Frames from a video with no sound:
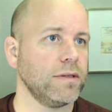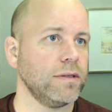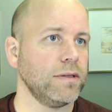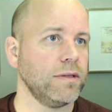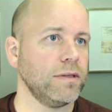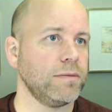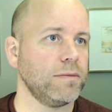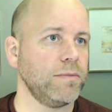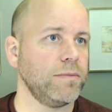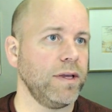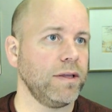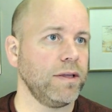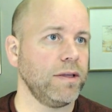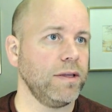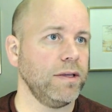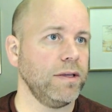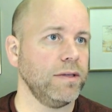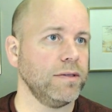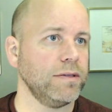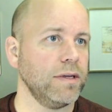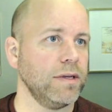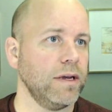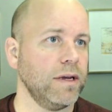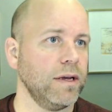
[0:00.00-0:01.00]
make
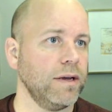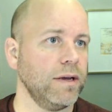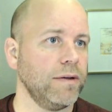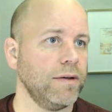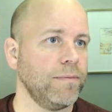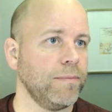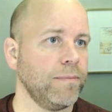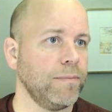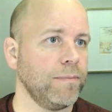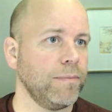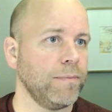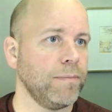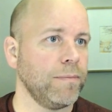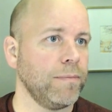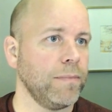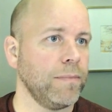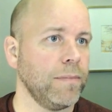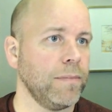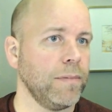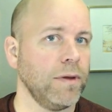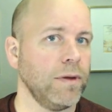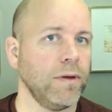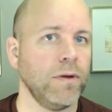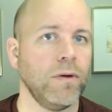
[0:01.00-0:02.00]
these
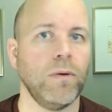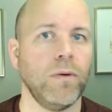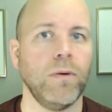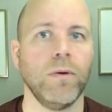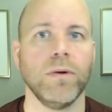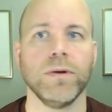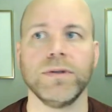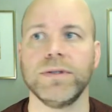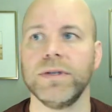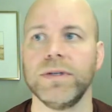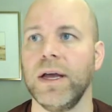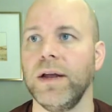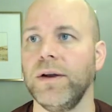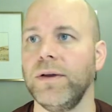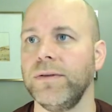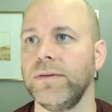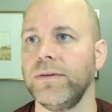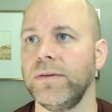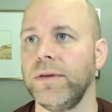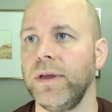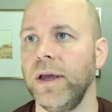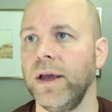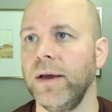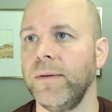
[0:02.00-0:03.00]
horizontal.
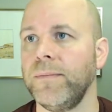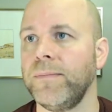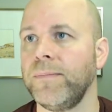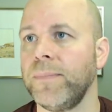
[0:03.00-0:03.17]
Yeah.